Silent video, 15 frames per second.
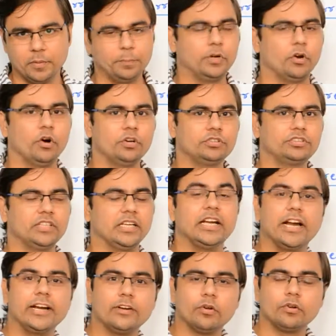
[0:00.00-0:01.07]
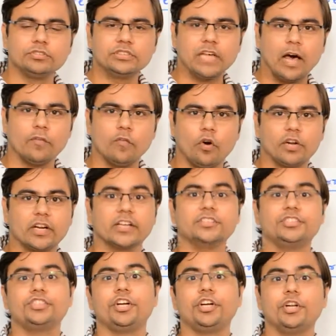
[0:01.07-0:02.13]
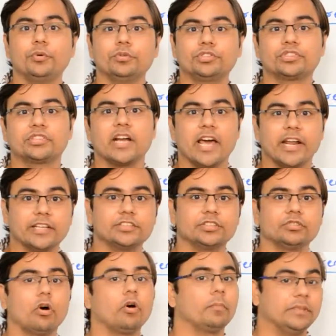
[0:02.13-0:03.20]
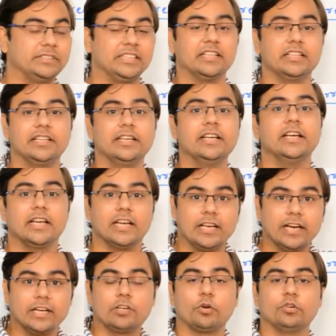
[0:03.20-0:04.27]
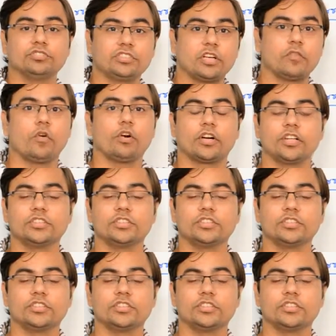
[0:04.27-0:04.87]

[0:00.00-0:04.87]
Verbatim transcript: because electrons are what constitutes the direction or basically electrons are what